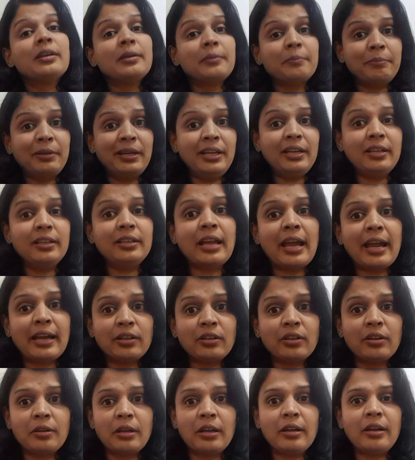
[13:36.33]
be
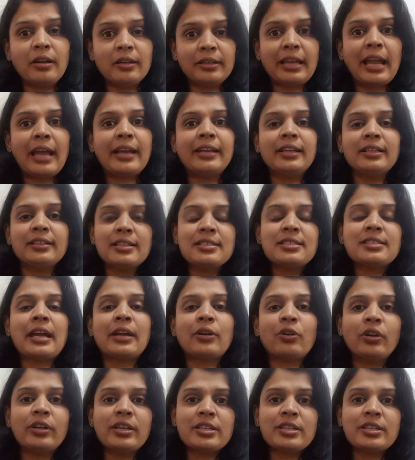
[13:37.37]
carrying this thyroid